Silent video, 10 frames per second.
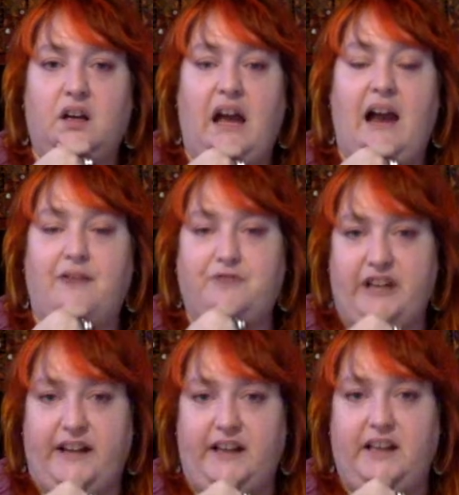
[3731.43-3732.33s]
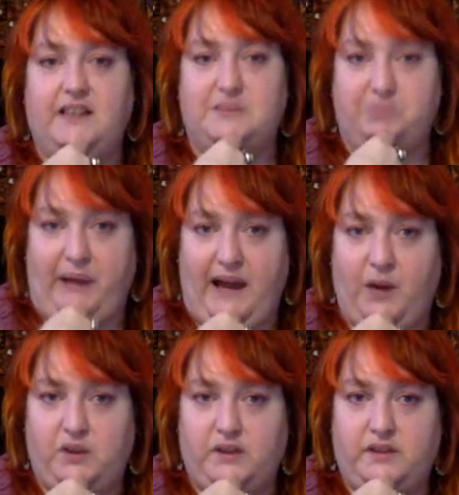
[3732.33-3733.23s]
Aphrodite is
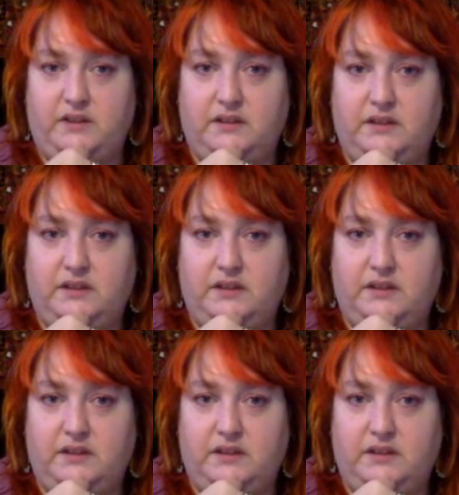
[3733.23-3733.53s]
empowered